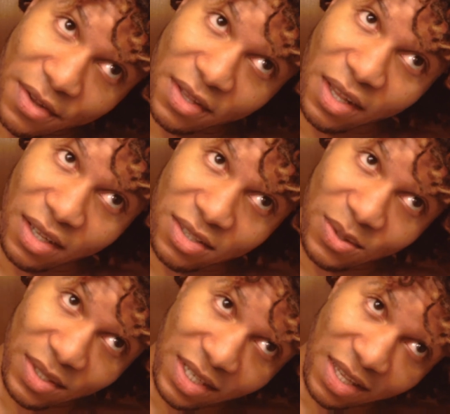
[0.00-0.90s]
the lock
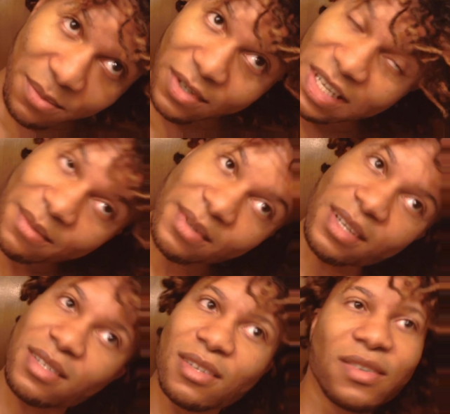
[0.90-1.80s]
too is, the more time it
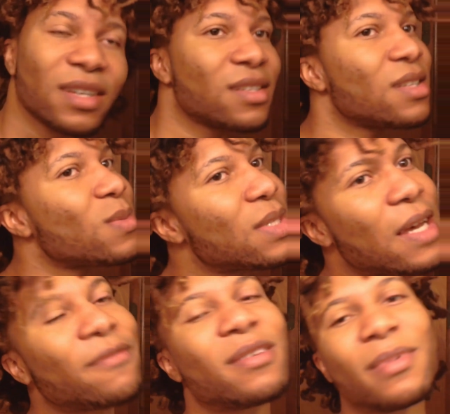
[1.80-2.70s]
needs to dry. So this would
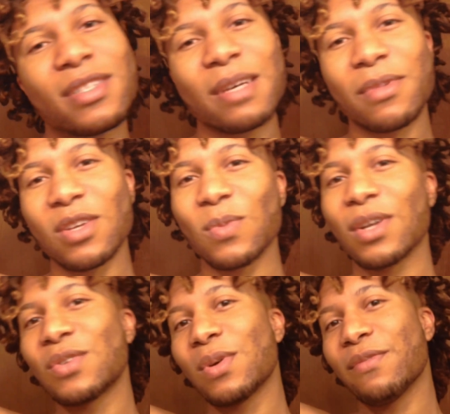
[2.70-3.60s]
definitely be something you'd
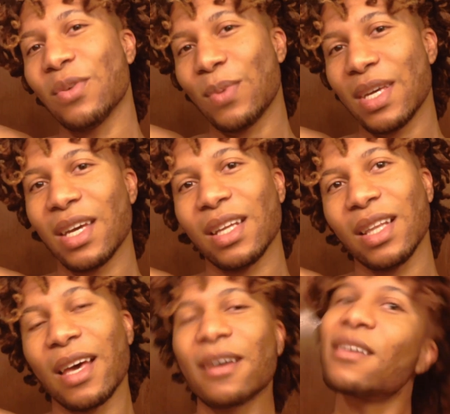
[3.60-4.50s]
want to do over the weekend,
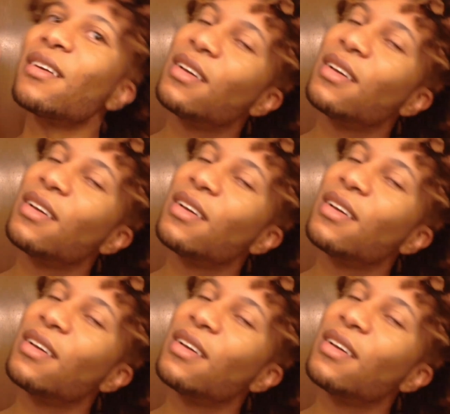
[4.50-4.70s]
like